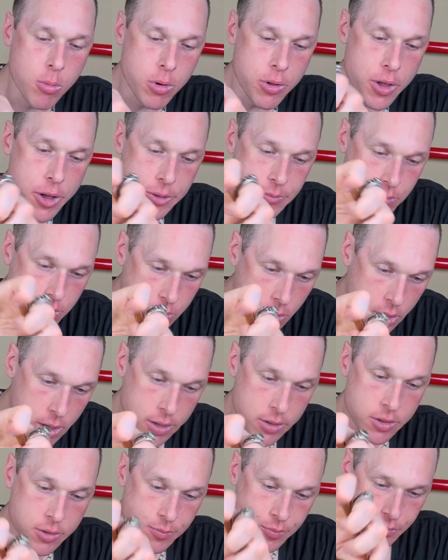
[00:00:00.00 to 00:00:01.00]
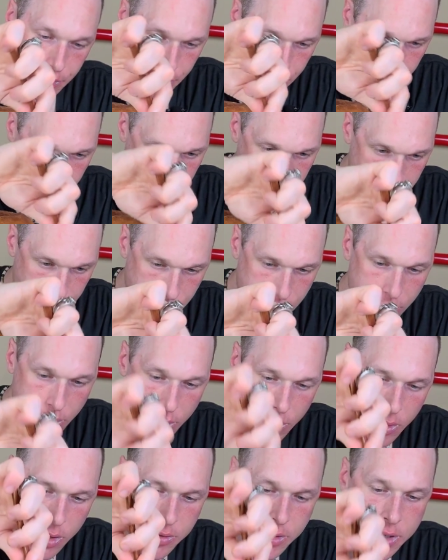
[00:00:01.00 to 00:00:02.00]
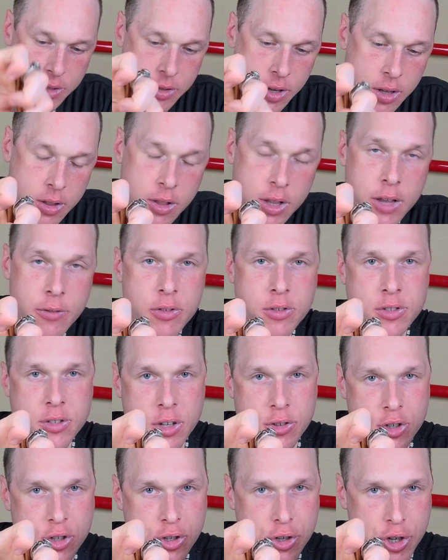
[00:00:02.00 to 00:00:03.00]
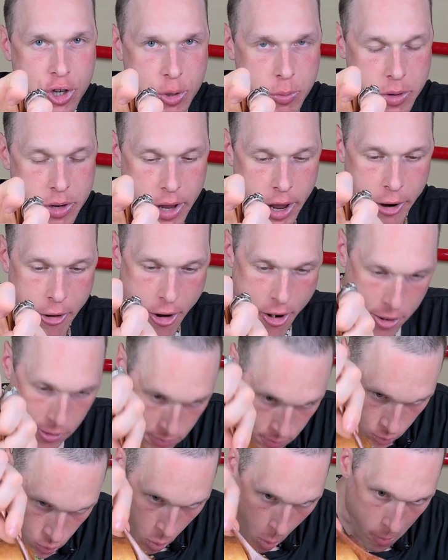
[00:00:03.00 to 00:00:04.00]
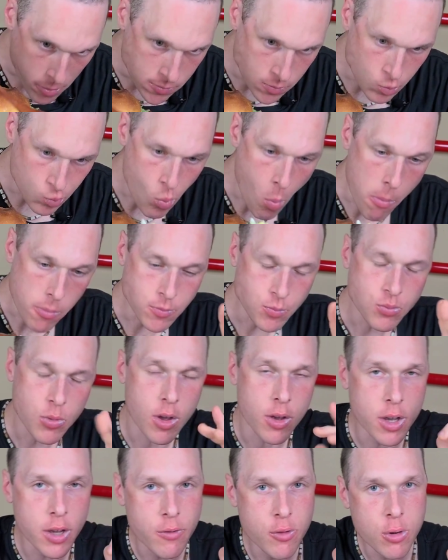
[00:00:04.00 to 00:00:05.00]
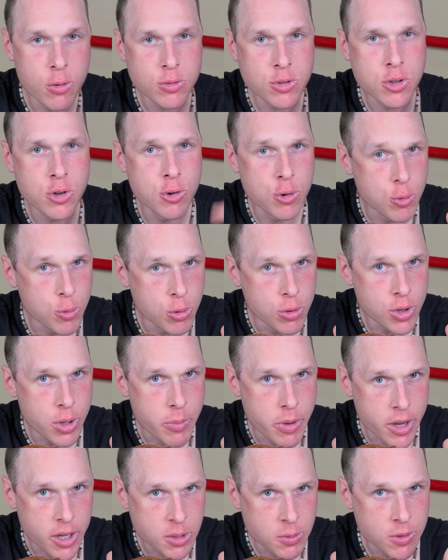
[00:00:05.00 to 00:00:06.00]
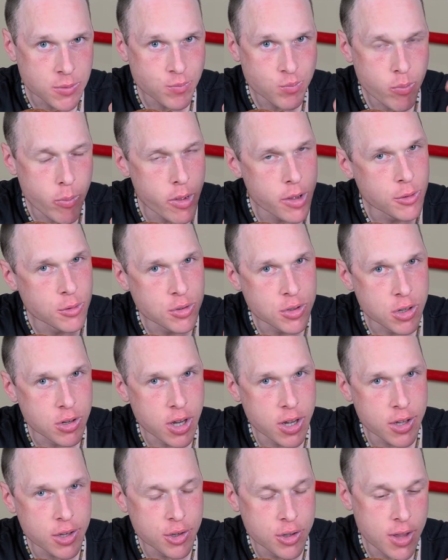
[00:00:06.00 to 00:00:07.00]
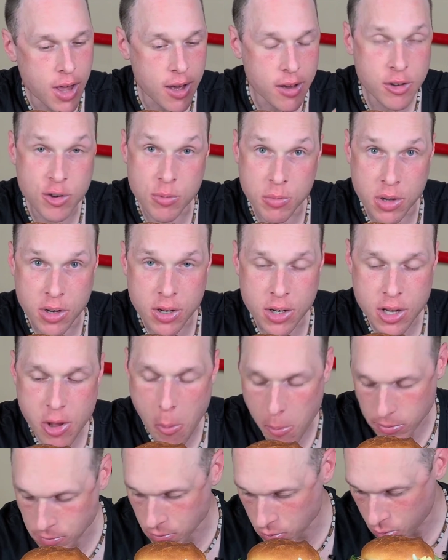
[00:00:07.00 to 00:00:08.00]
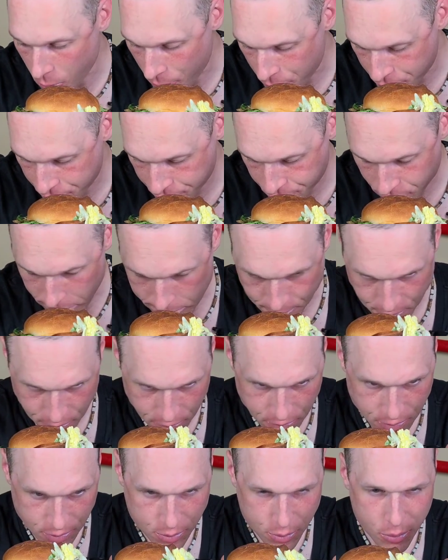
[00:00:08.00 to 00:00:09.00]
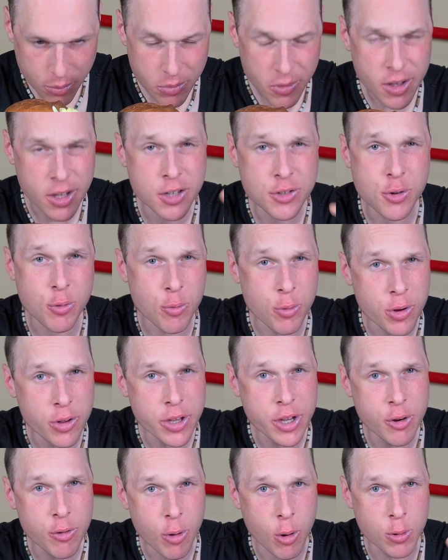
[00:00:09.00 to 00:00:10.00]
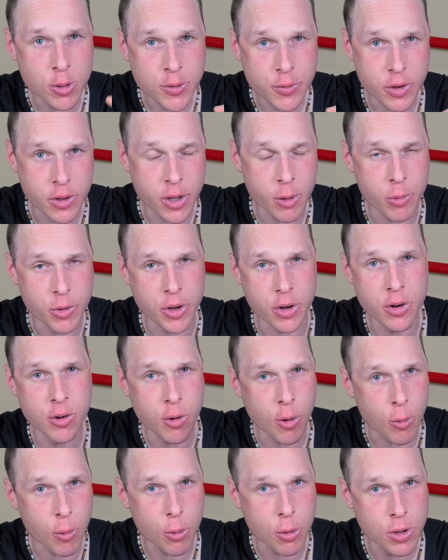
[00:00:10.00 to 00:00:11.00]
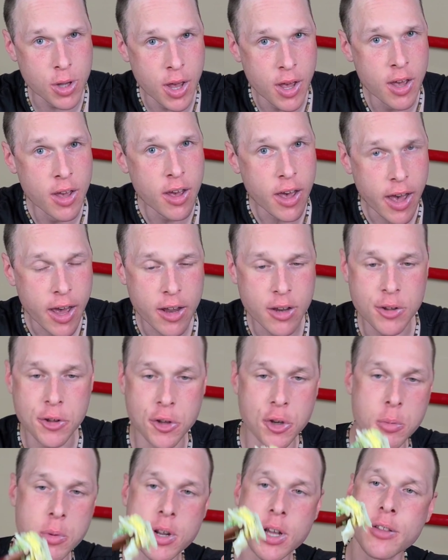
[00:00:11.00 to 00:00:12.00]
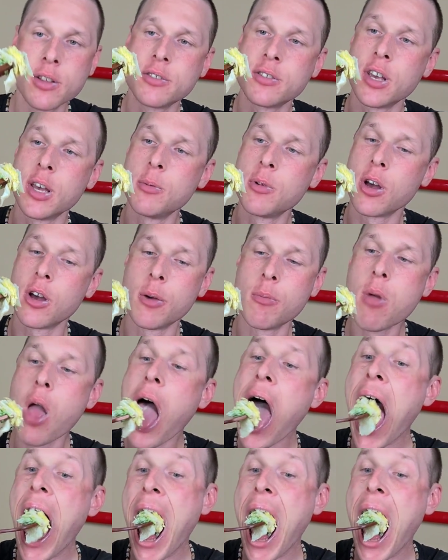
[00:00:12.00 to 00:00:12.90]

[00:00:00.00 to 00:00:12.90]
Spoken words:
with it is, since I live in such a humid area, that even though it's cool in the basement, you still get that humidity. And it's a really gross feeling when you're cold and humid at the same time.